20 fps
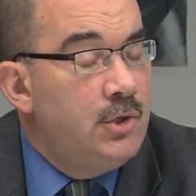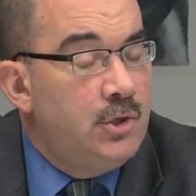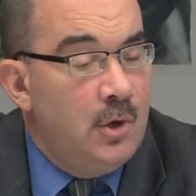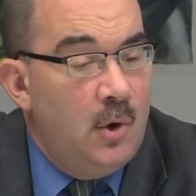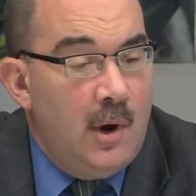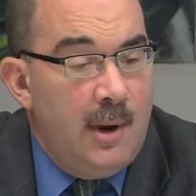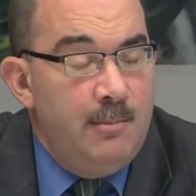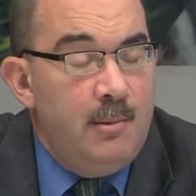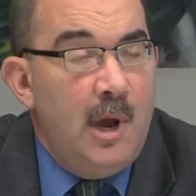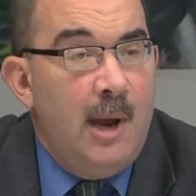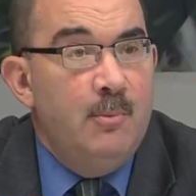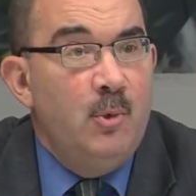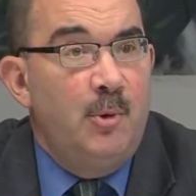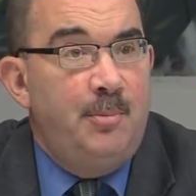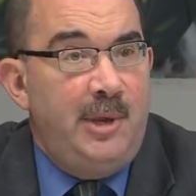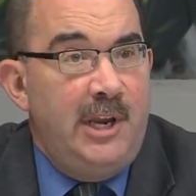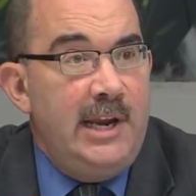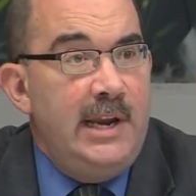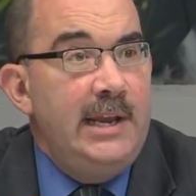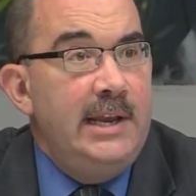So I'm
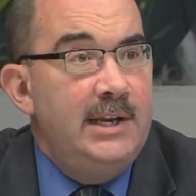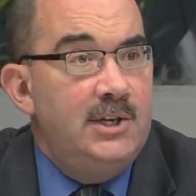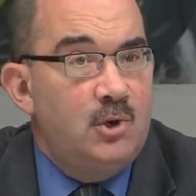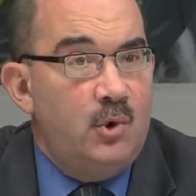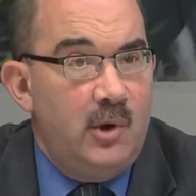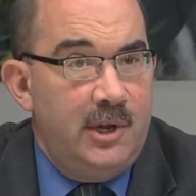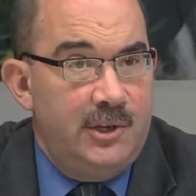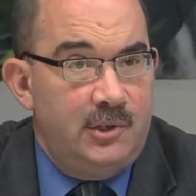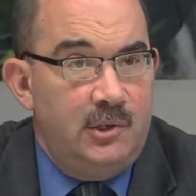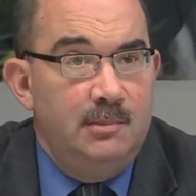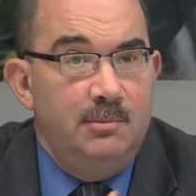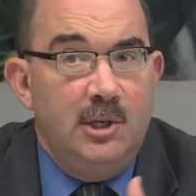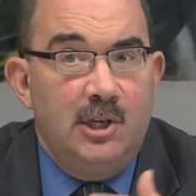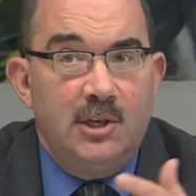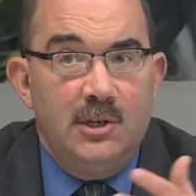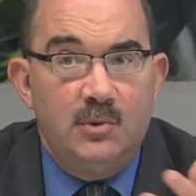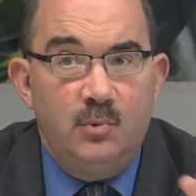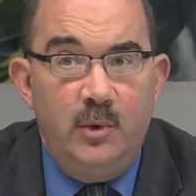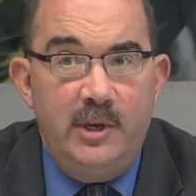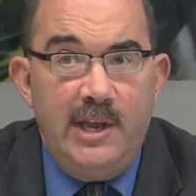repeating each question
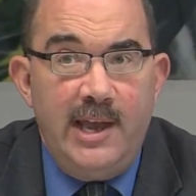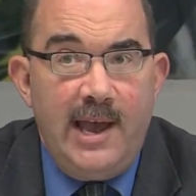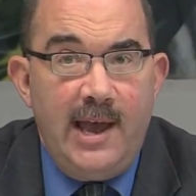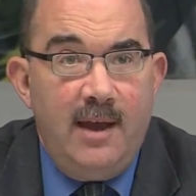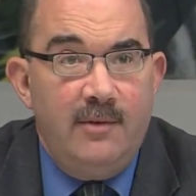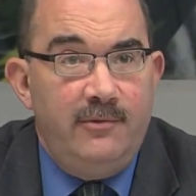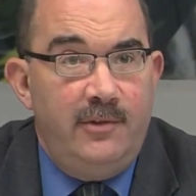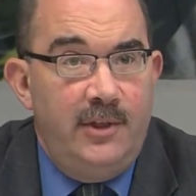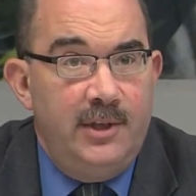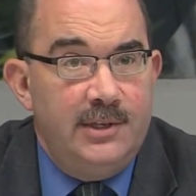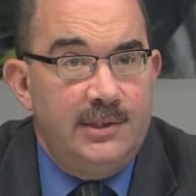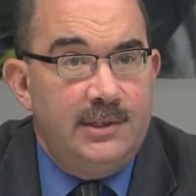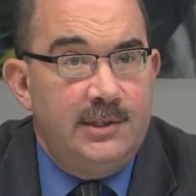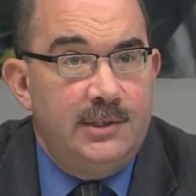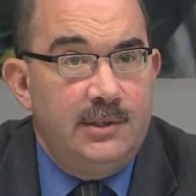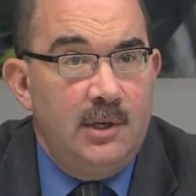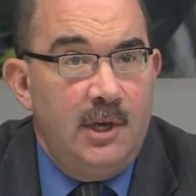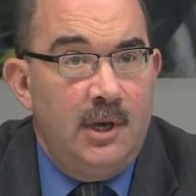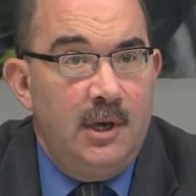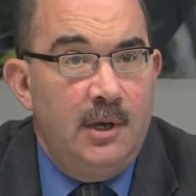because we have
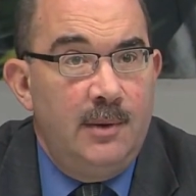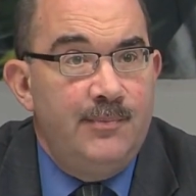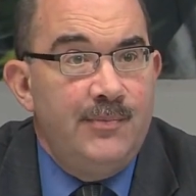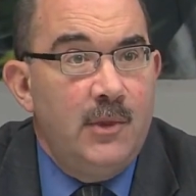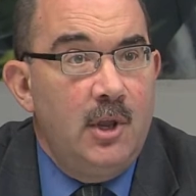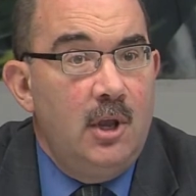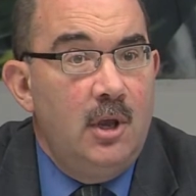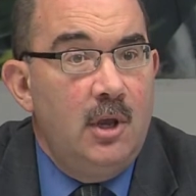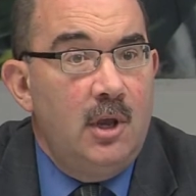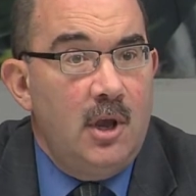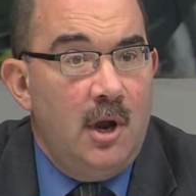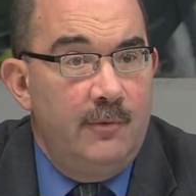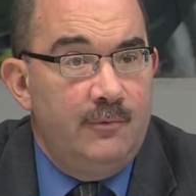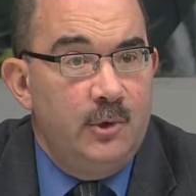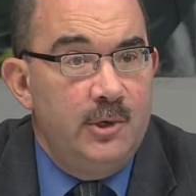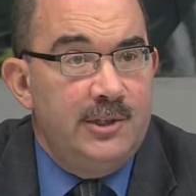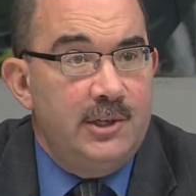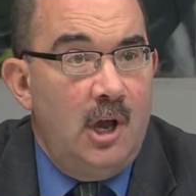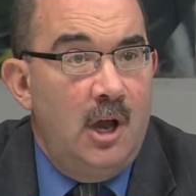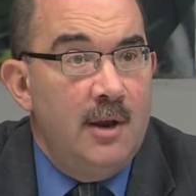this
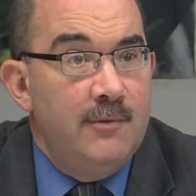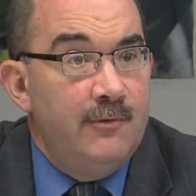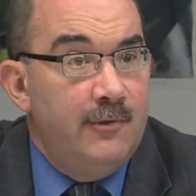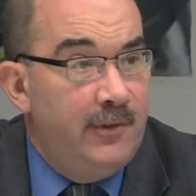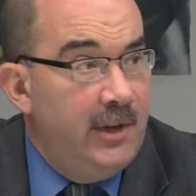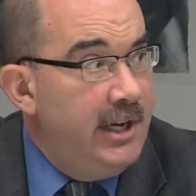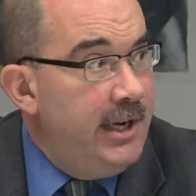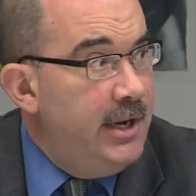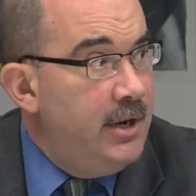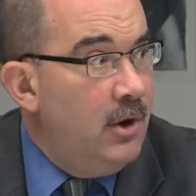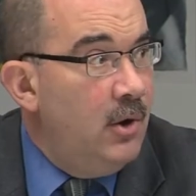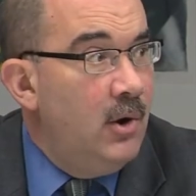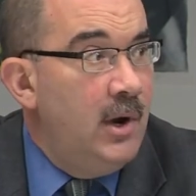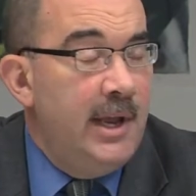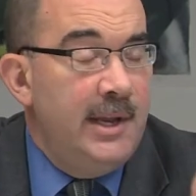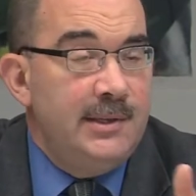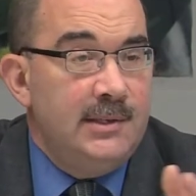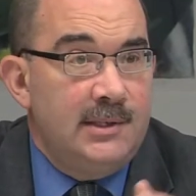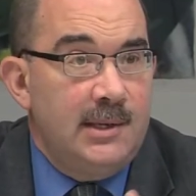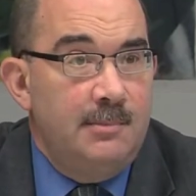conference on video,
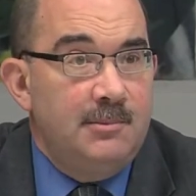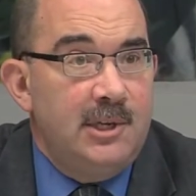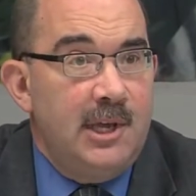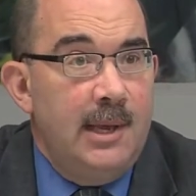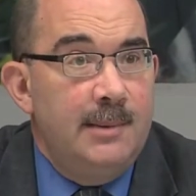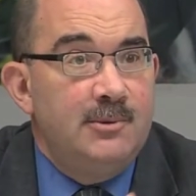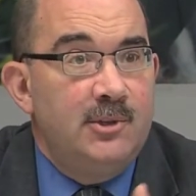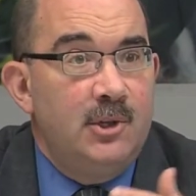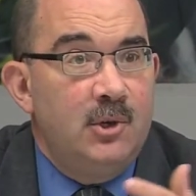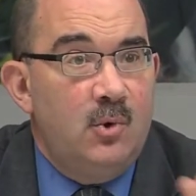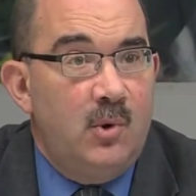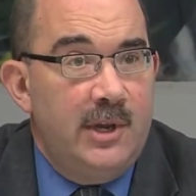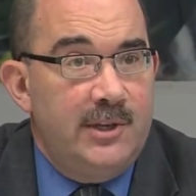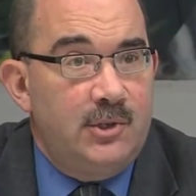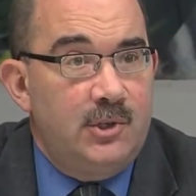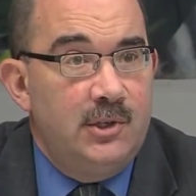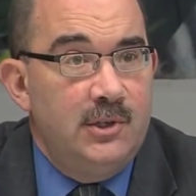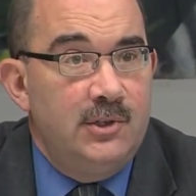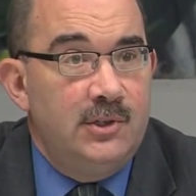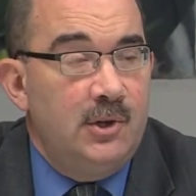and sometimes the
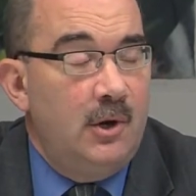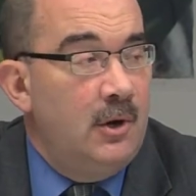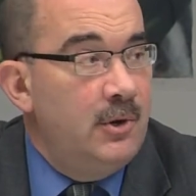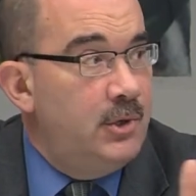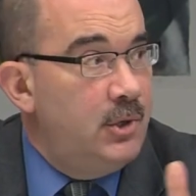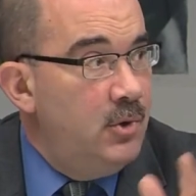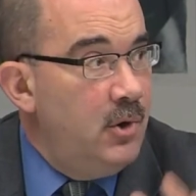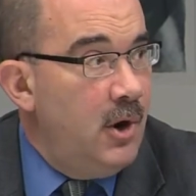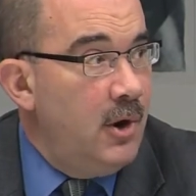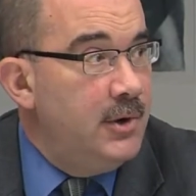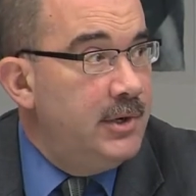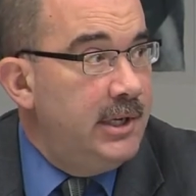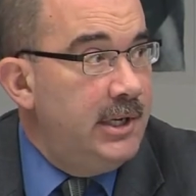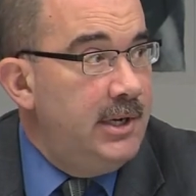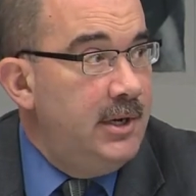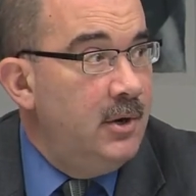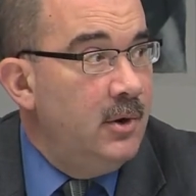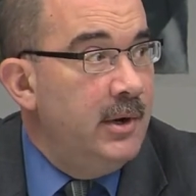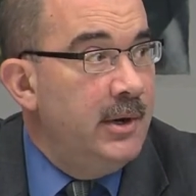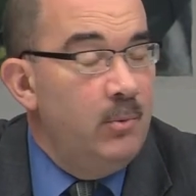questions are too hard to
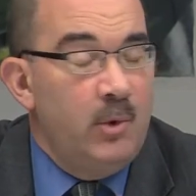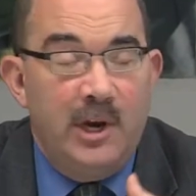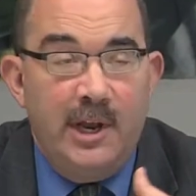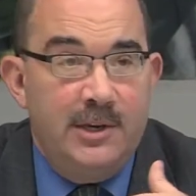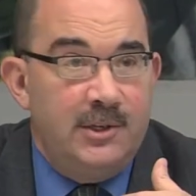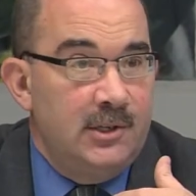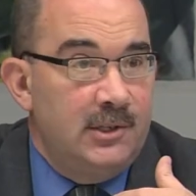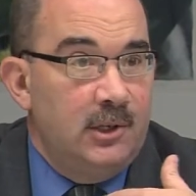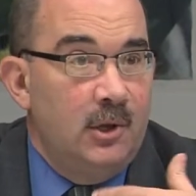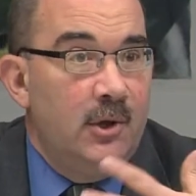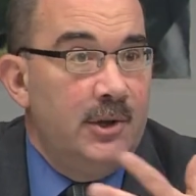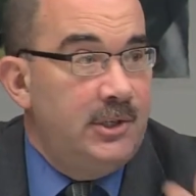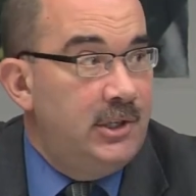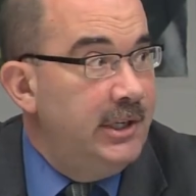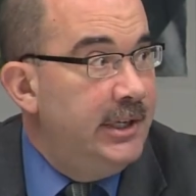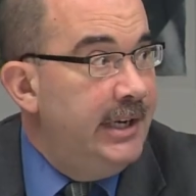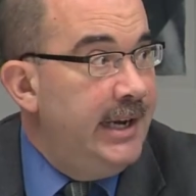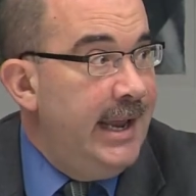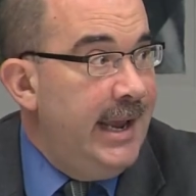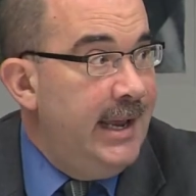hear, and when I just launch
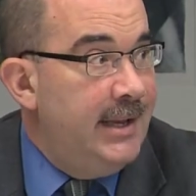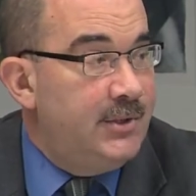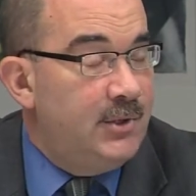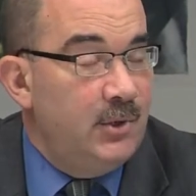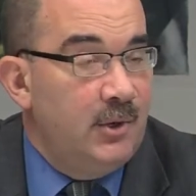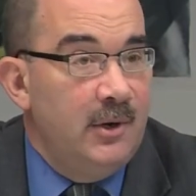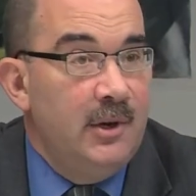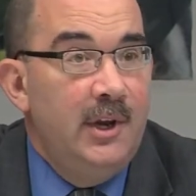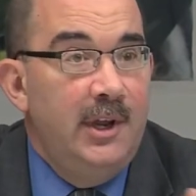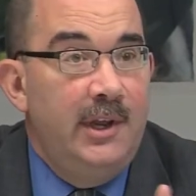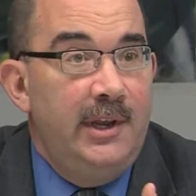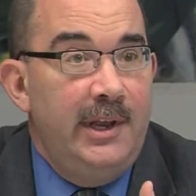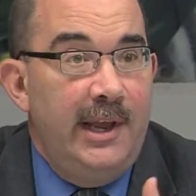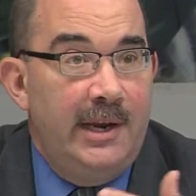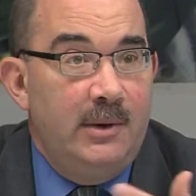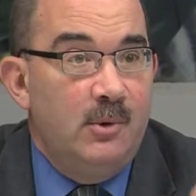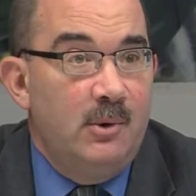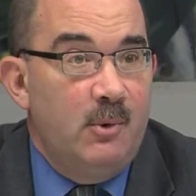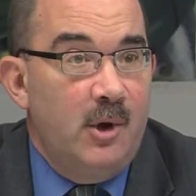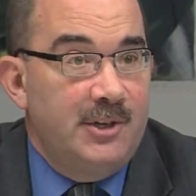in an answer,
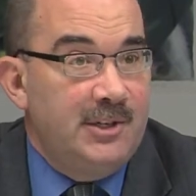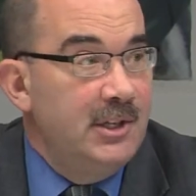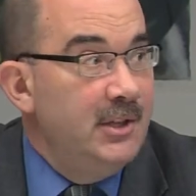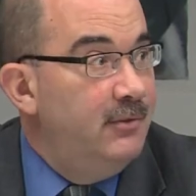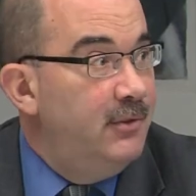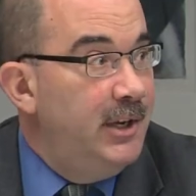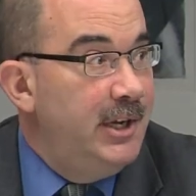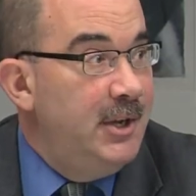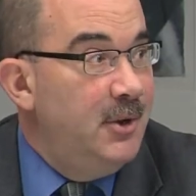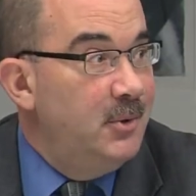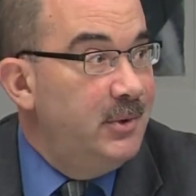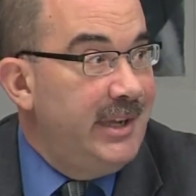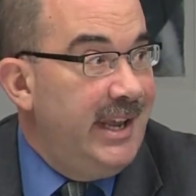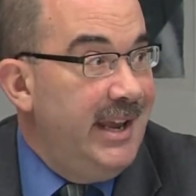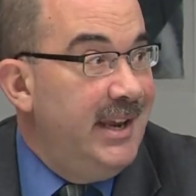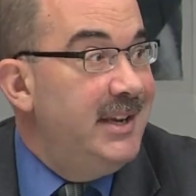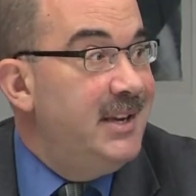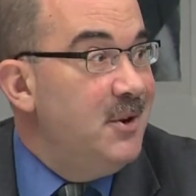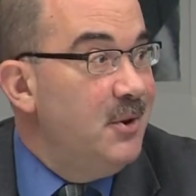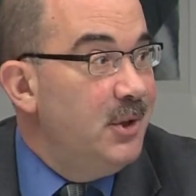anyone watching the video
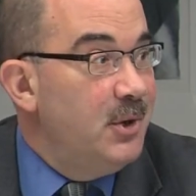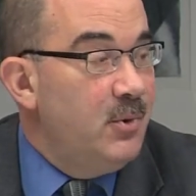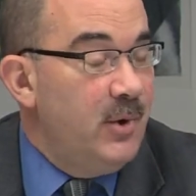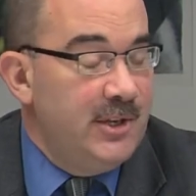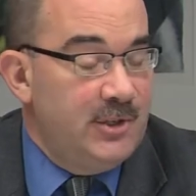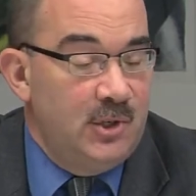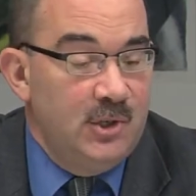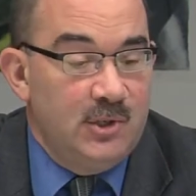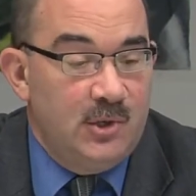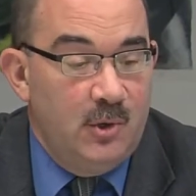can't hear the question.